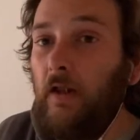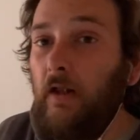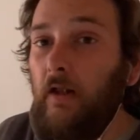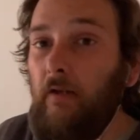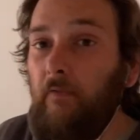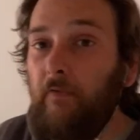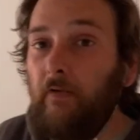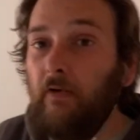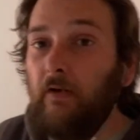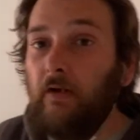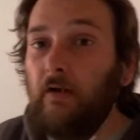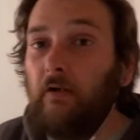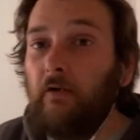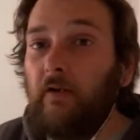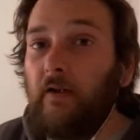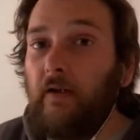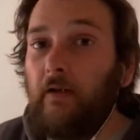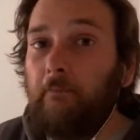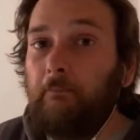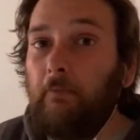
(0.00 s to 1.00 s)
it felt like I was
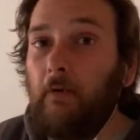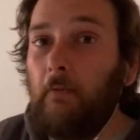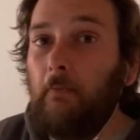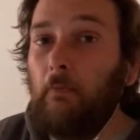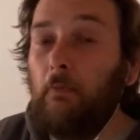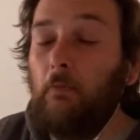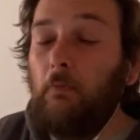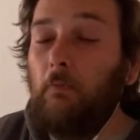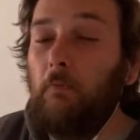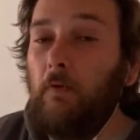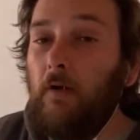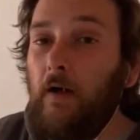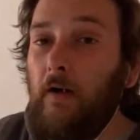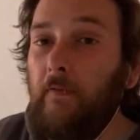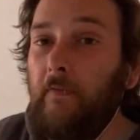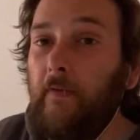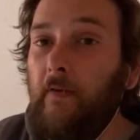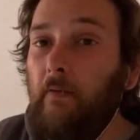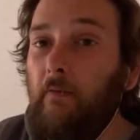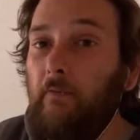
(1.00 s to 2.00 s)
in a bubble
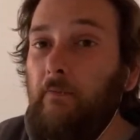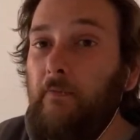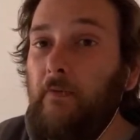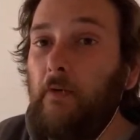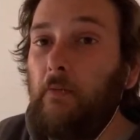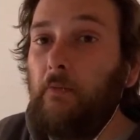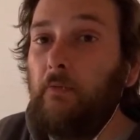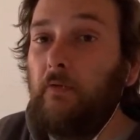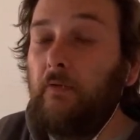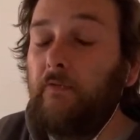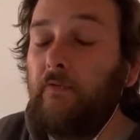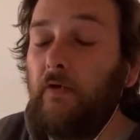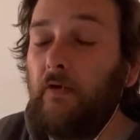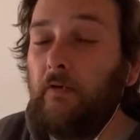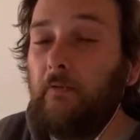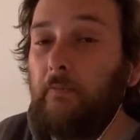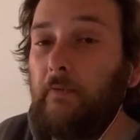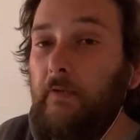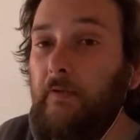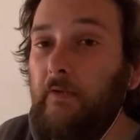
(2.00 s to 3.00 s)
and uh, no one could
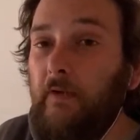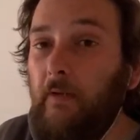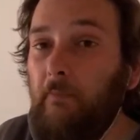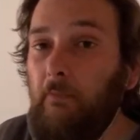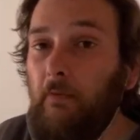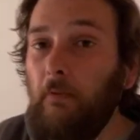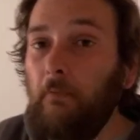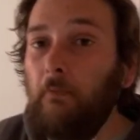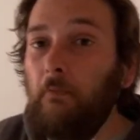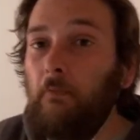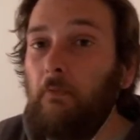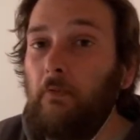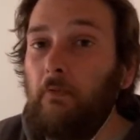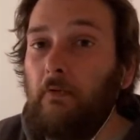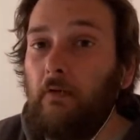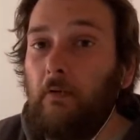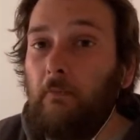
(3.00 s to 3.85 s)
touch me in this bubble.